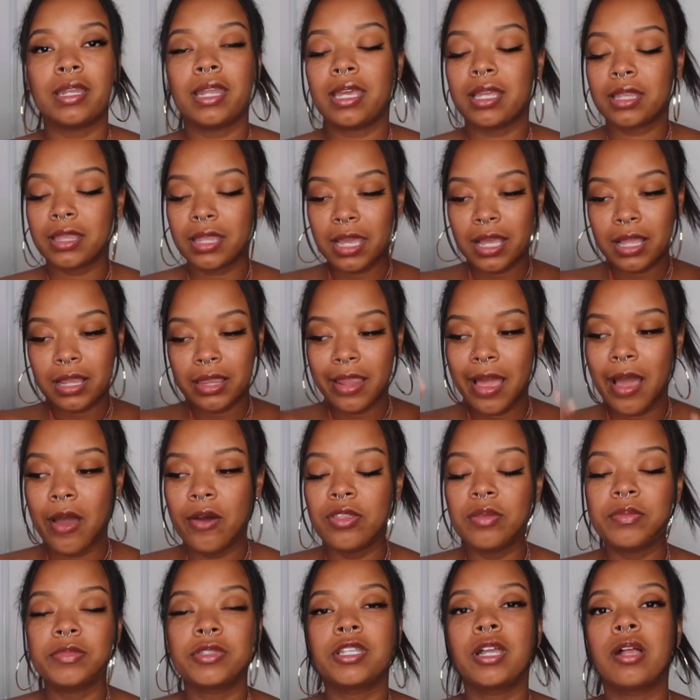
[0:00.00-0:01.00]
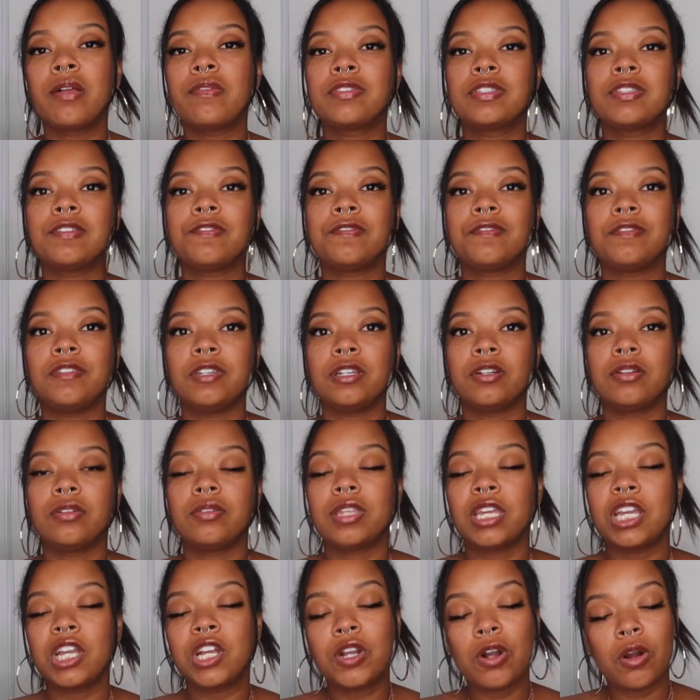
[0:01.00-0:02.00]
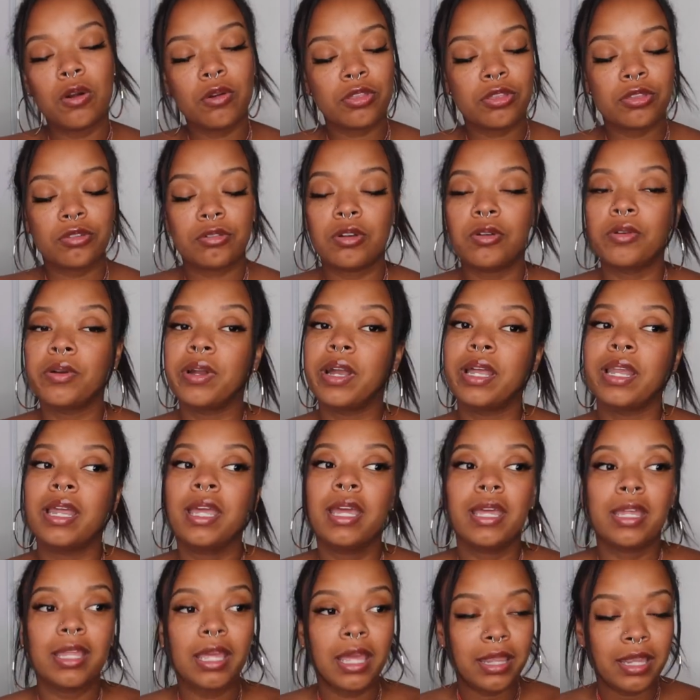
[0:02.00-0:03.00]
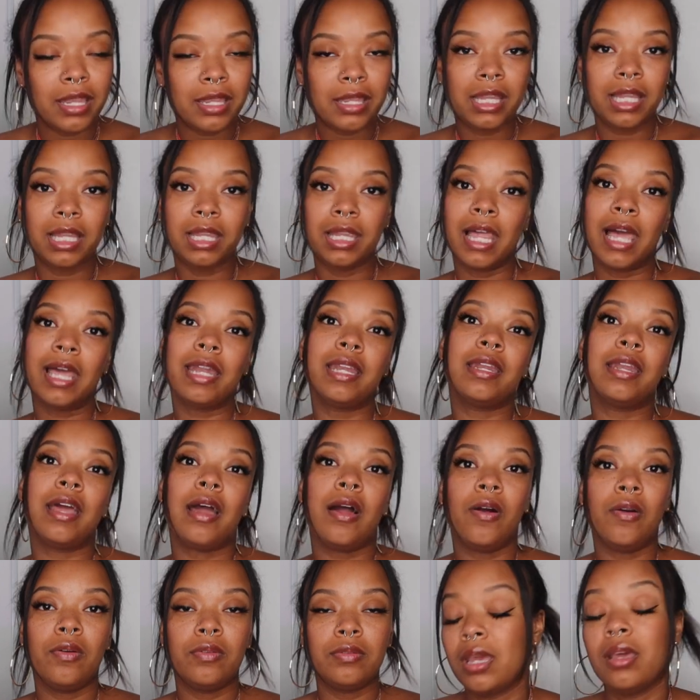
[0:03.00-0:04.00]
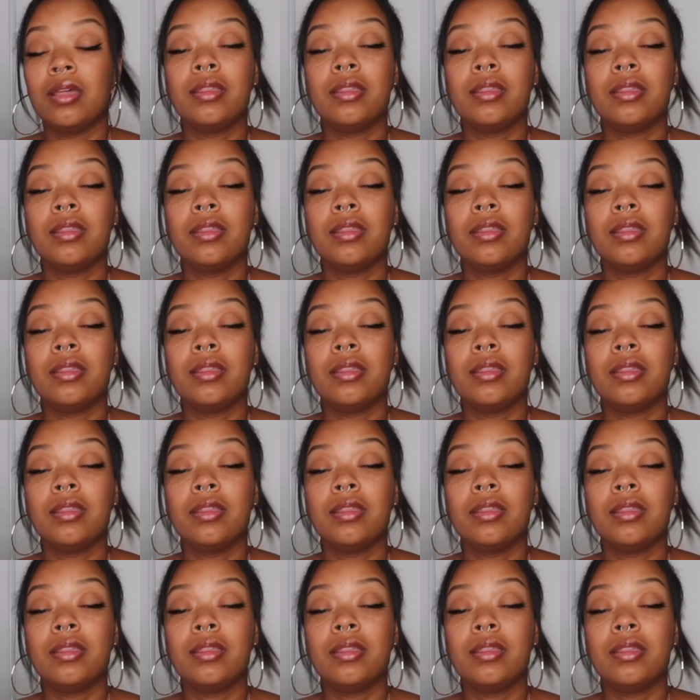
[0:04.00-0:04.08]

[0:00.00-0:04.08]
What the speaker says: Like, they allow themselves to feel, they go through it, and then they let it out.